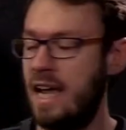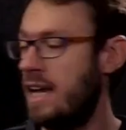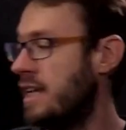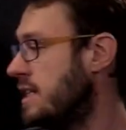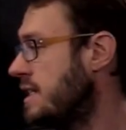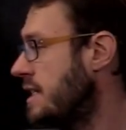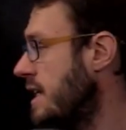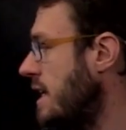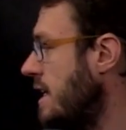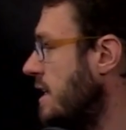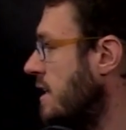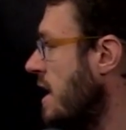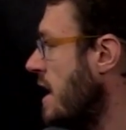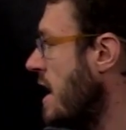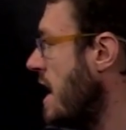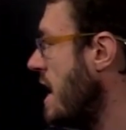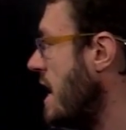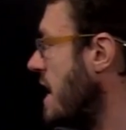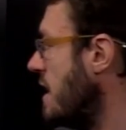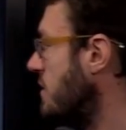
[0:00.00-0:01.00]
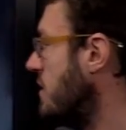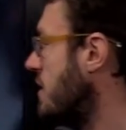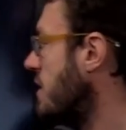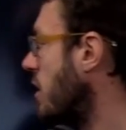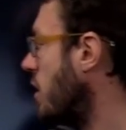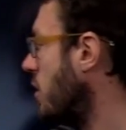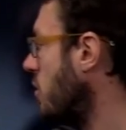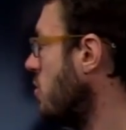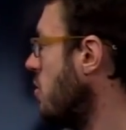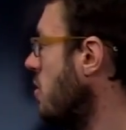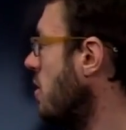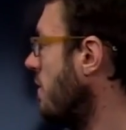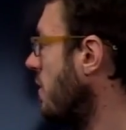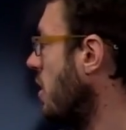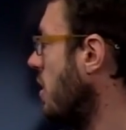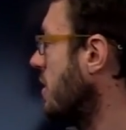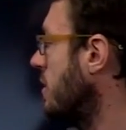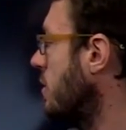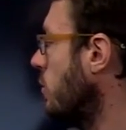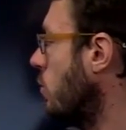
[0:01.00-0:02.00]
and indeed it's the
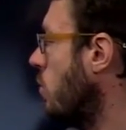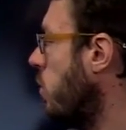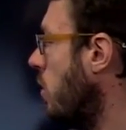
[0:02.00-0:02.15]
universal